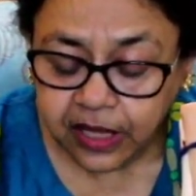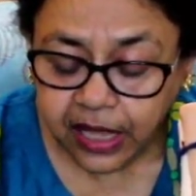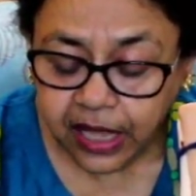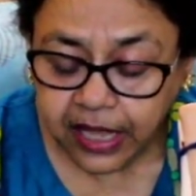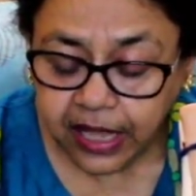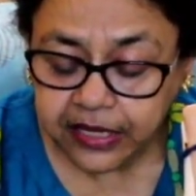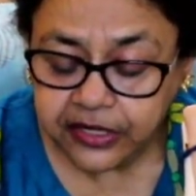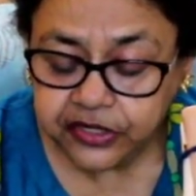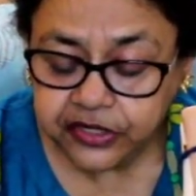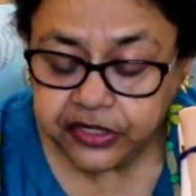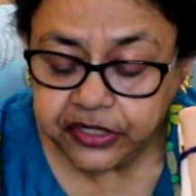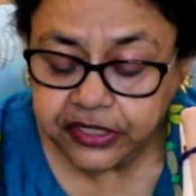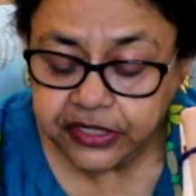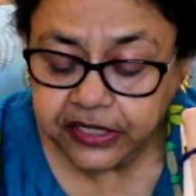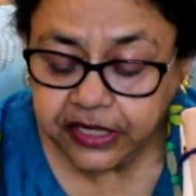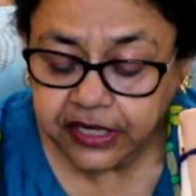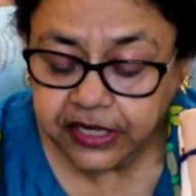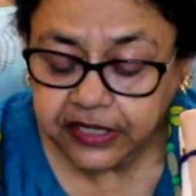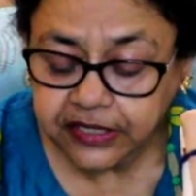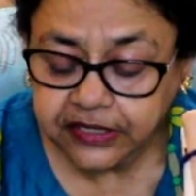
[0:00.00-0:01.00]

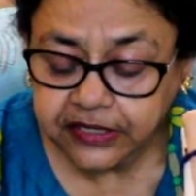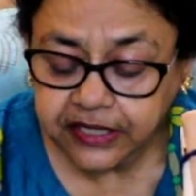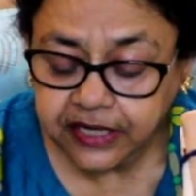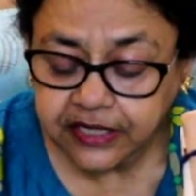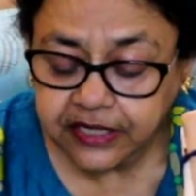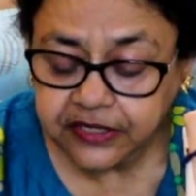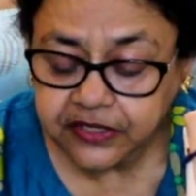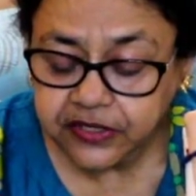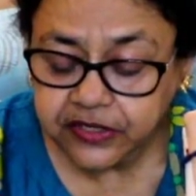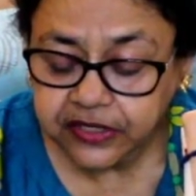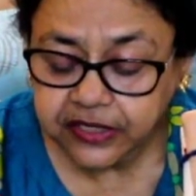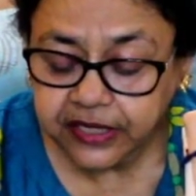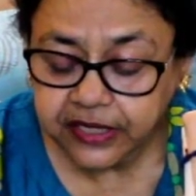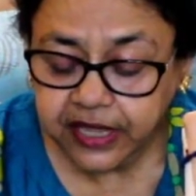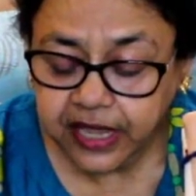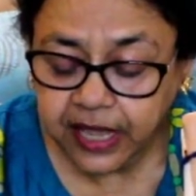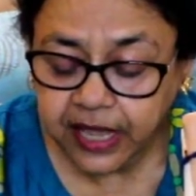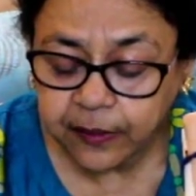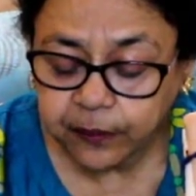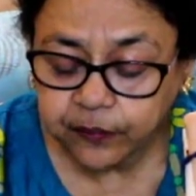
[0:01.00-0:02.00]
Anteriorly there is a
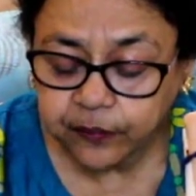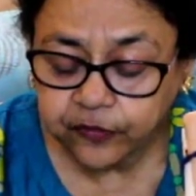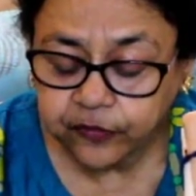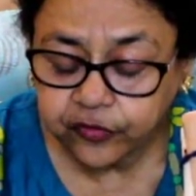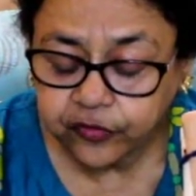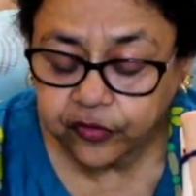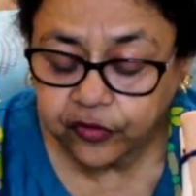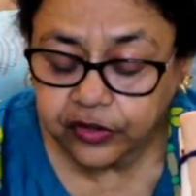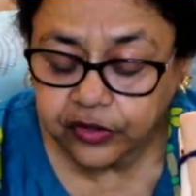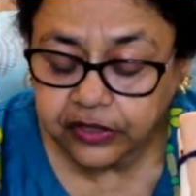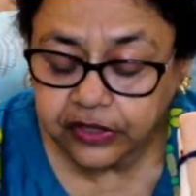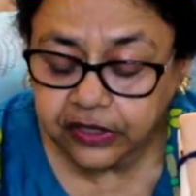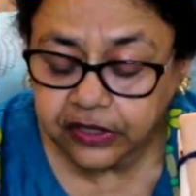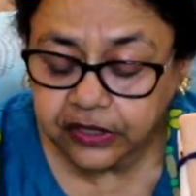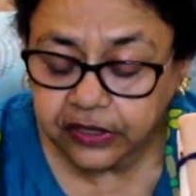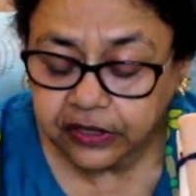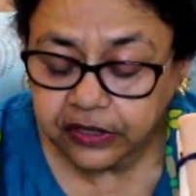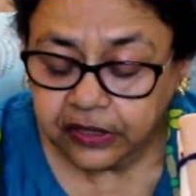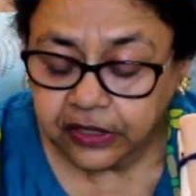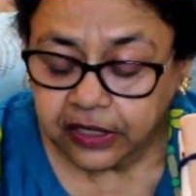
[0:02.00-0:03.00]
gap for
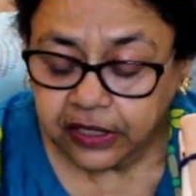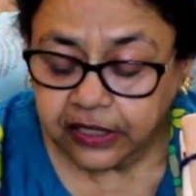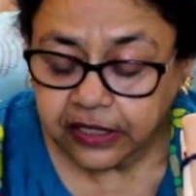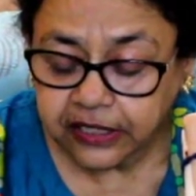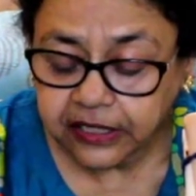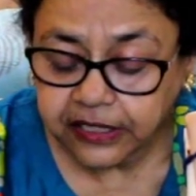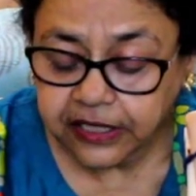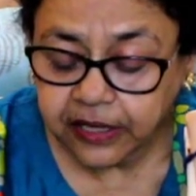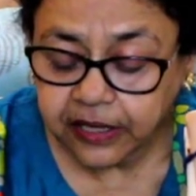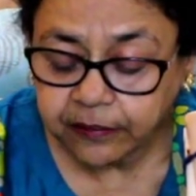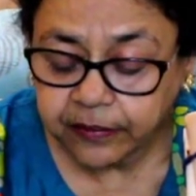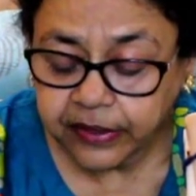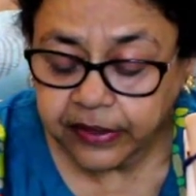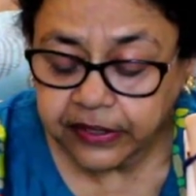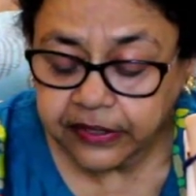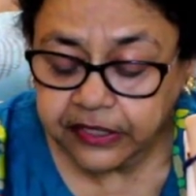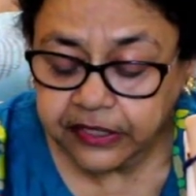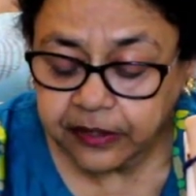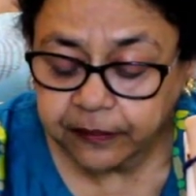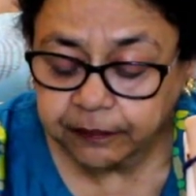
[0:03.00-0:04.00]
the
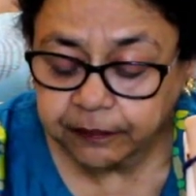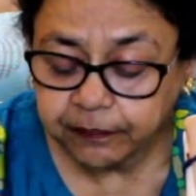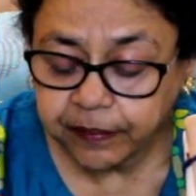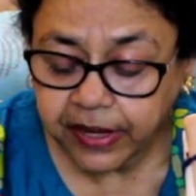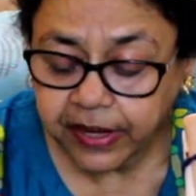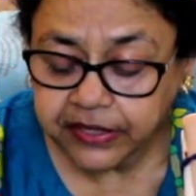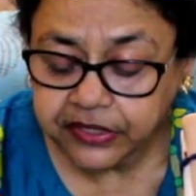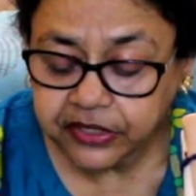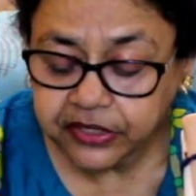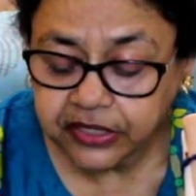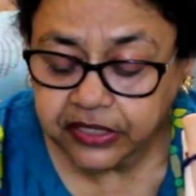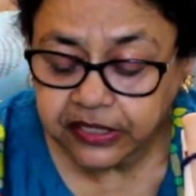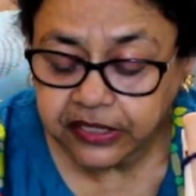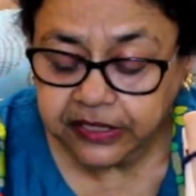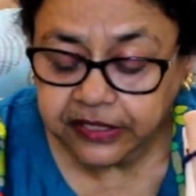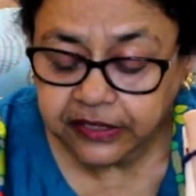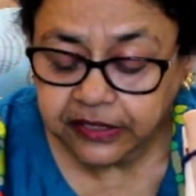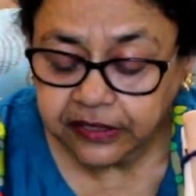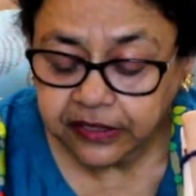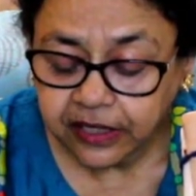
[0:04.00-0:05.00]
ligamentum
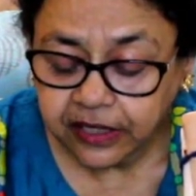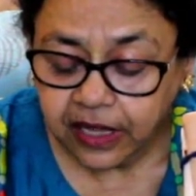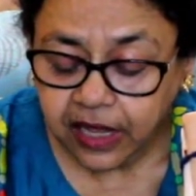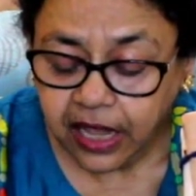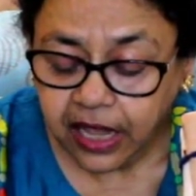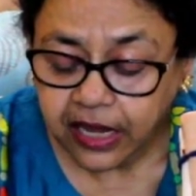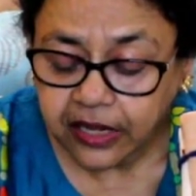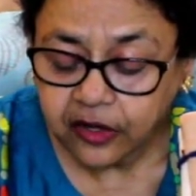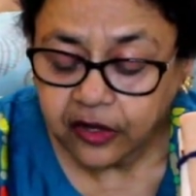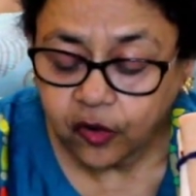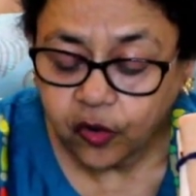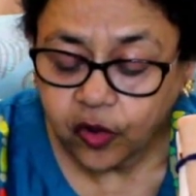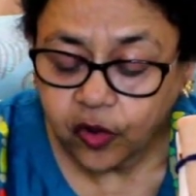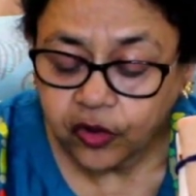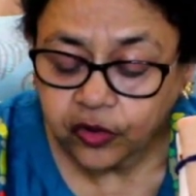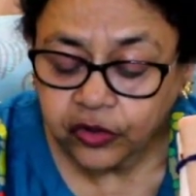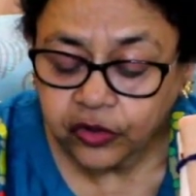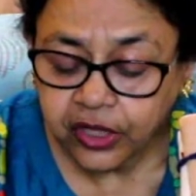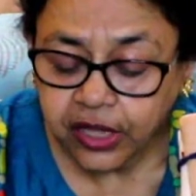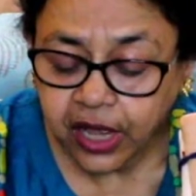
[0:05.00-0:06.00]
patelli, and
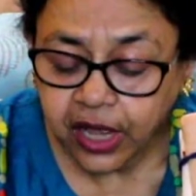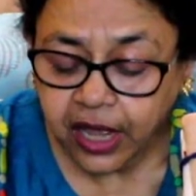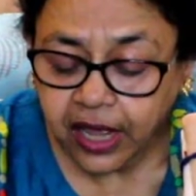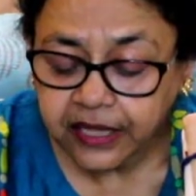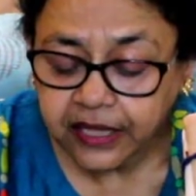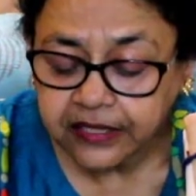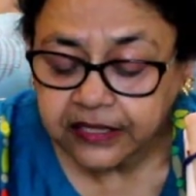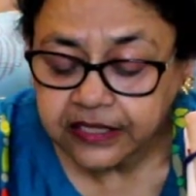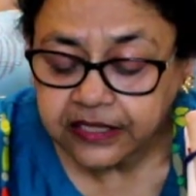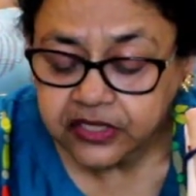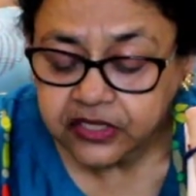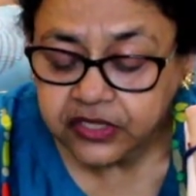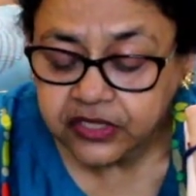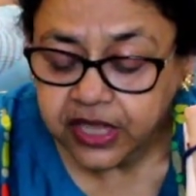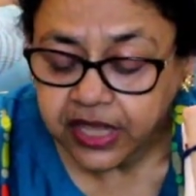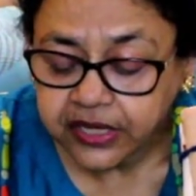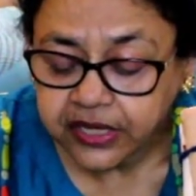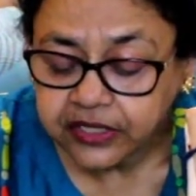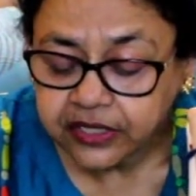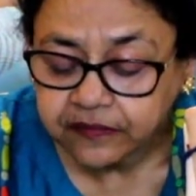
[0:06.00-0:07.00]
on the either
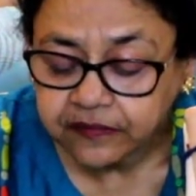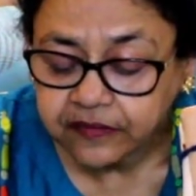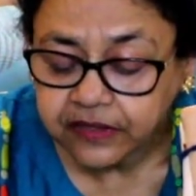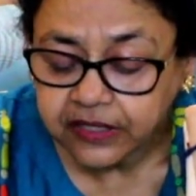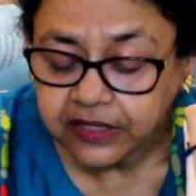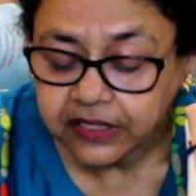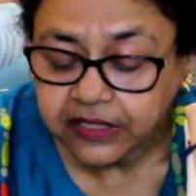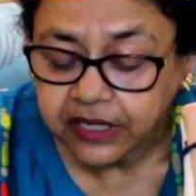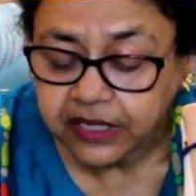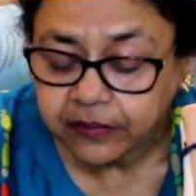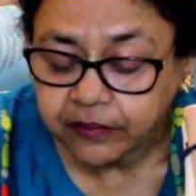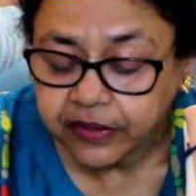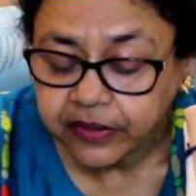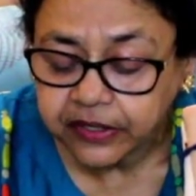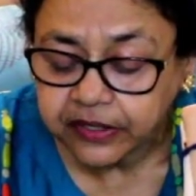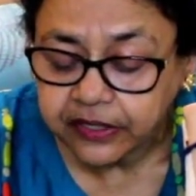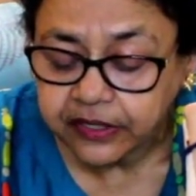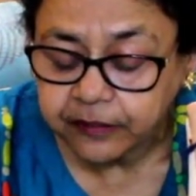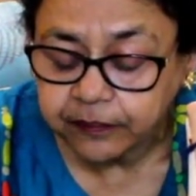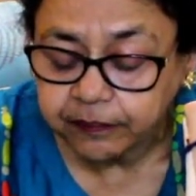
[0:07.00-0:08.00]
side of the
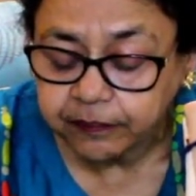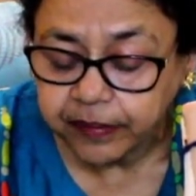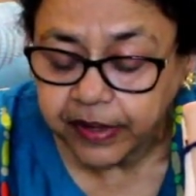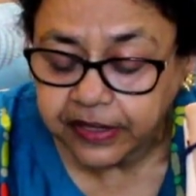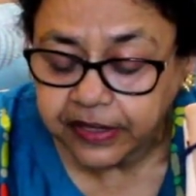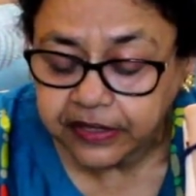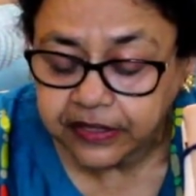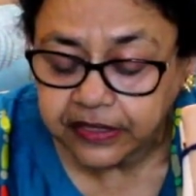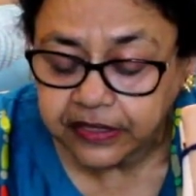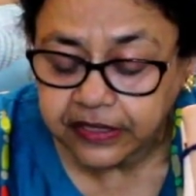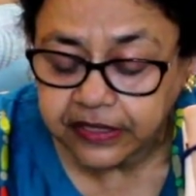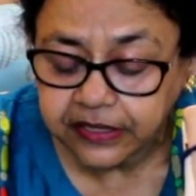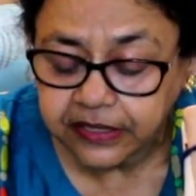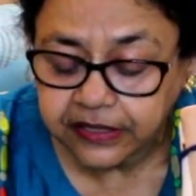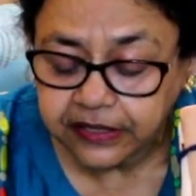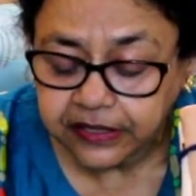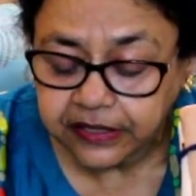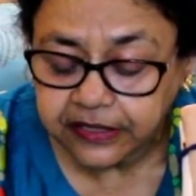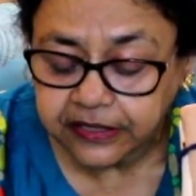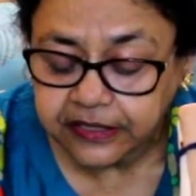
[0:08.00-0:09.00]
ligamentum
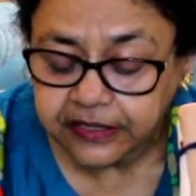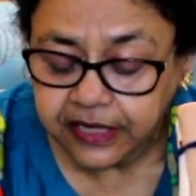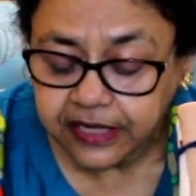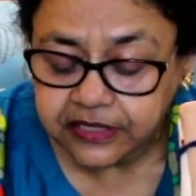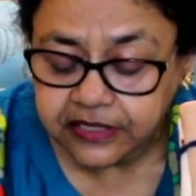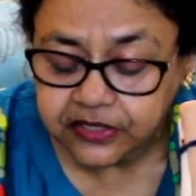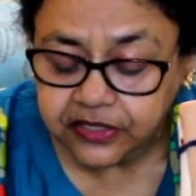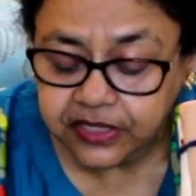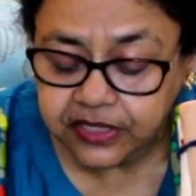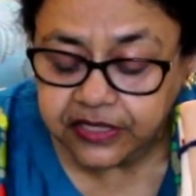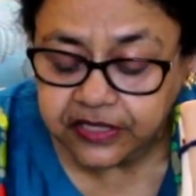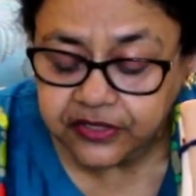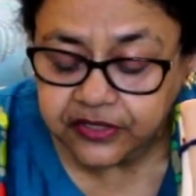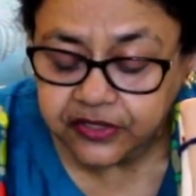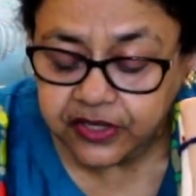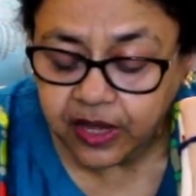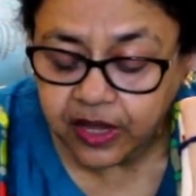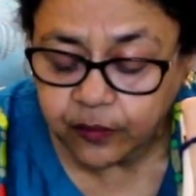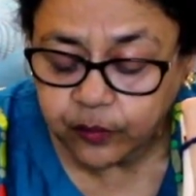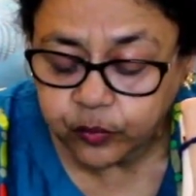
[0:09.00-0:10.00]
patelli it
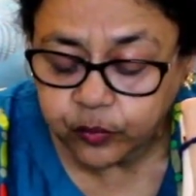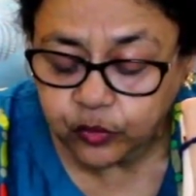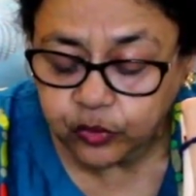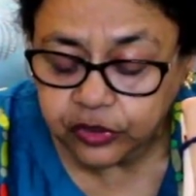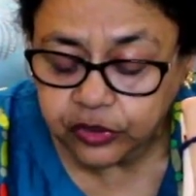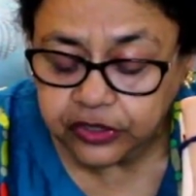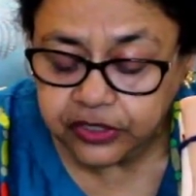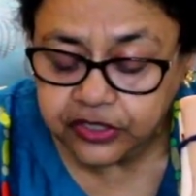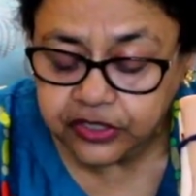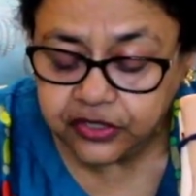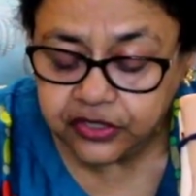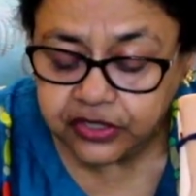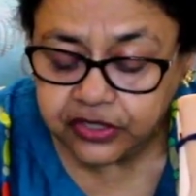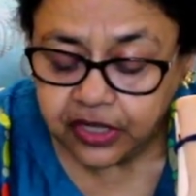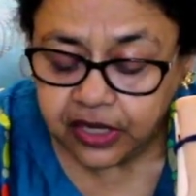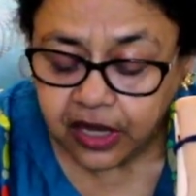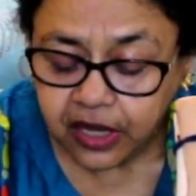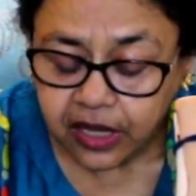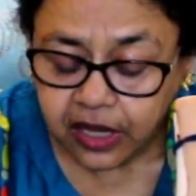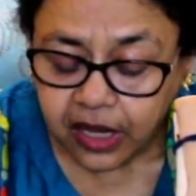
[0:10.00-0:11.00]
ascends upwards.